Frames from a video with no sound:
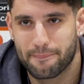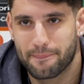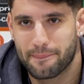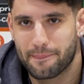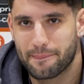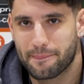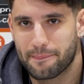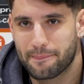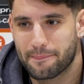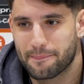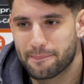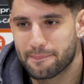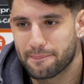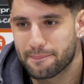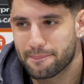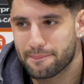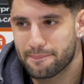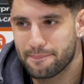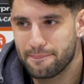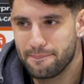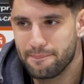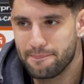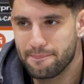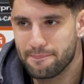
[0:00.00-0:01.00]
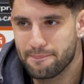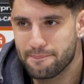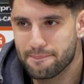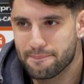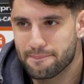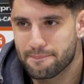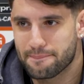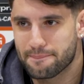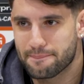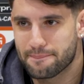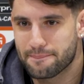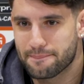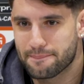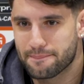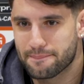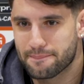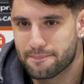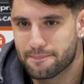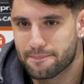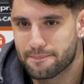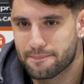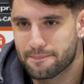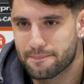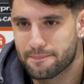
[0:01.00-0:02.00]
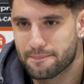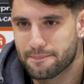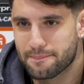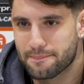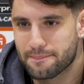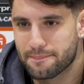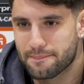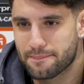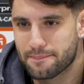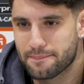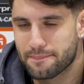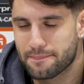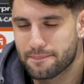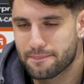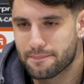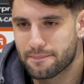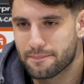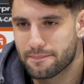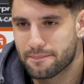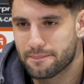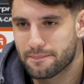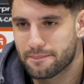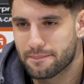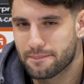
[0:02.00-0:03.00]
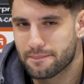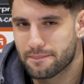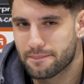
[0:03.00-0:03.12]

[no speech]